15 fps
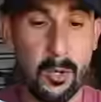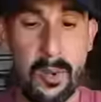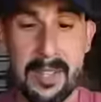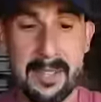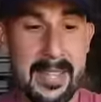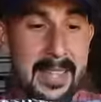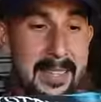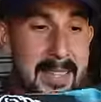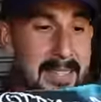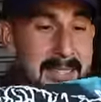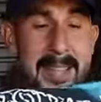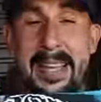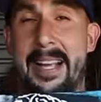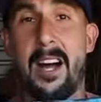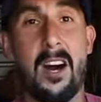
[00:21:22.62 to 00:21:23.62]
ones like this to
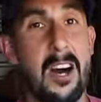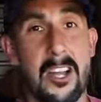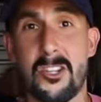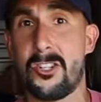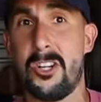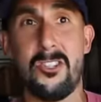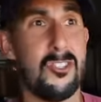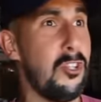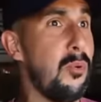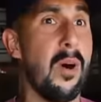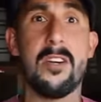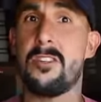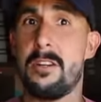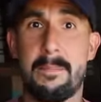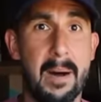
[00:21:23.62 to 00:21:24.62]
like a hundred, two
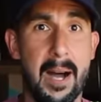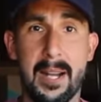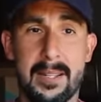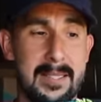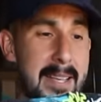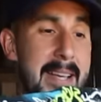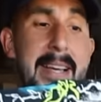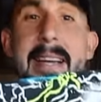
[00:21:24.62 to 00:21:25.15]
hundred bucks,